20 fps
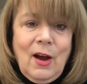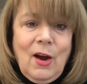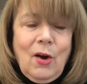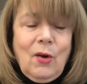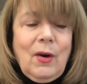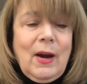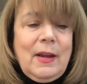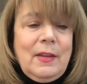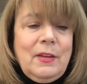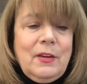
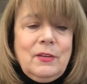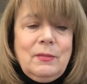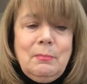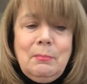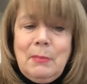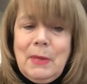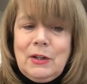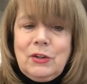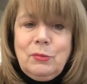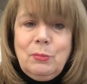All right, there's
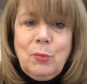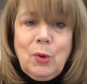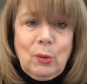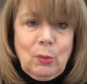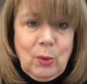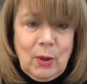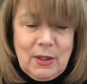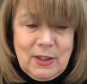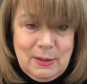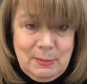much more
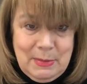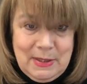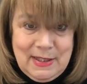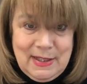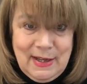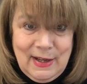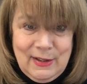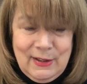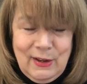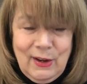work to be
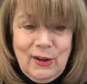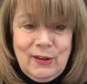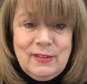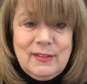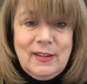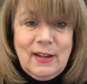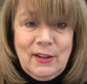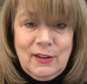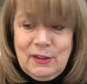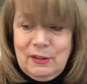done on
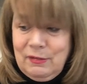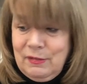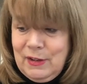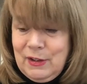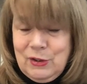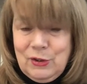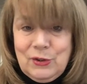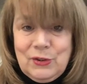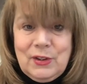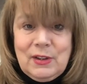salient
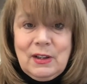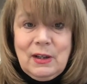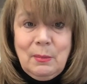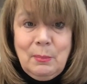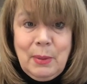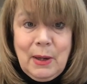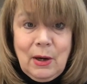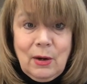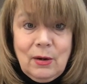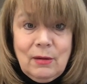features and
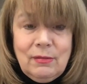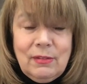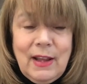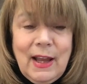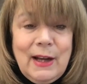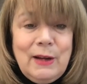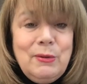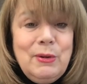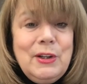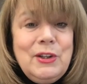comparative
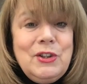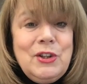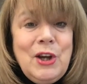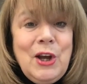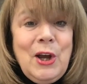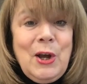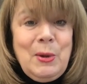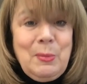language,